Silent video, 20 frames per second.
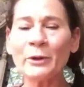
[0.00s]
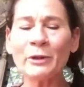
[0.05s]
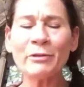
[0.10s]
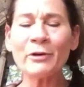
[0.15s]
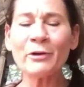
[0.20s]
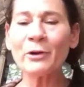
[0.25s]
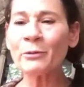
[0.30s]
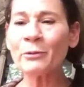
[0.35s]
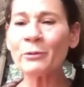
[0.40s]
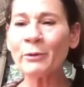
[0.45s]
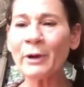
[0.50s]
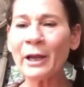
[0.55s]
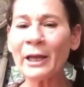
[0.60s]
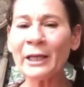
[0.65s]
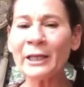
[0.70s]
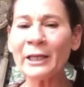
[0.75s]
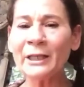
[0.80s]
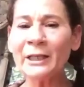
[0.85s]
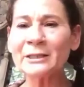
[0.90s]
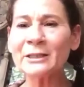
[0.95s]
with the
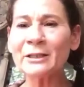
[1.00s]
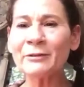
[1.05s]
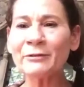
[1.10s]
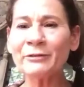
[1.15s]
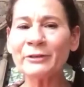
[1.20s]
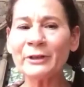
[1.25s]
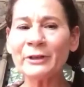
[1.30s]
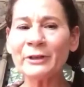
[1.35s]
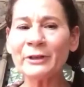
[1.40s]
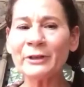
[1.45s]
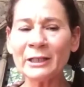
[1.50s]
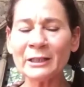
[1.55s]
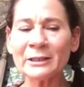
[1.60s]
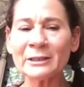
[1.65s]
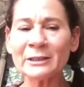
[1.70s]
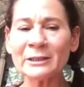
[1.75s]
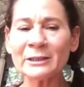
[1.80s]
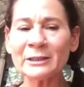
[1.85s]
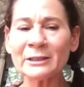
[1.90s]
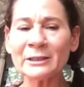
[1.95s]
greatest of
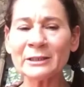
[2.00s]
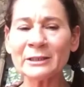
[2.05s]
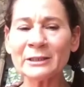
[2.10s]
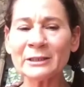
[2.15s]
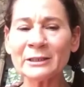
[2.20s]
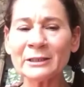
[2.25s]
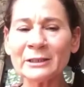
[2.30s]
ease,